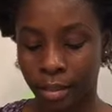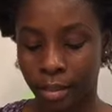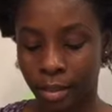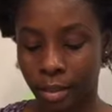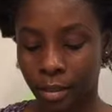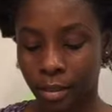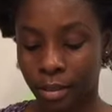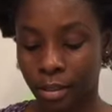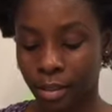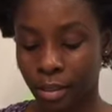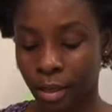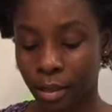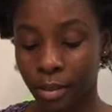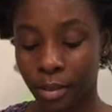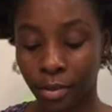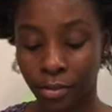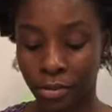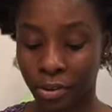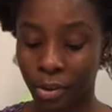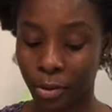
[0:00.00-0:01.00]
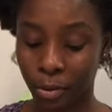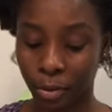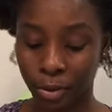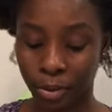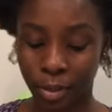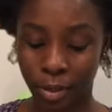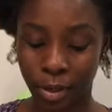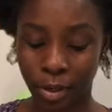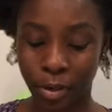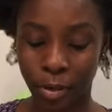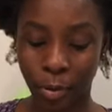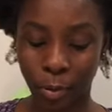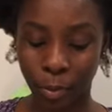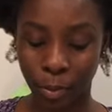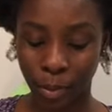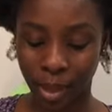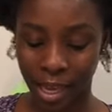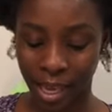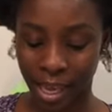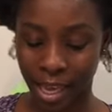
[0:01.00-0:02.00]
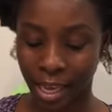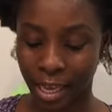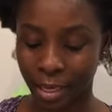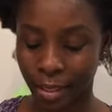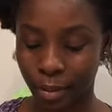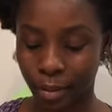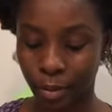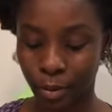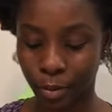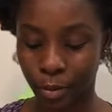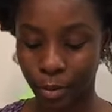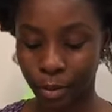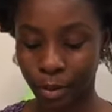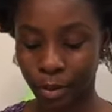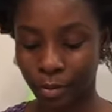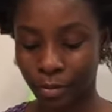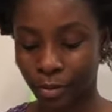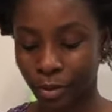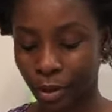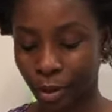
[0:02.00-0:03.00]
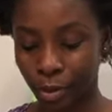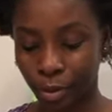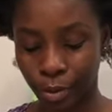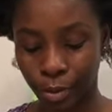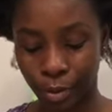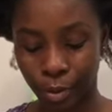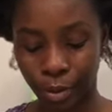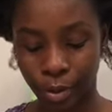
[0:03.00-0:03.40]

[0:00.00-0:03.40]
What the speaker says: to those of you who do not know me and those of you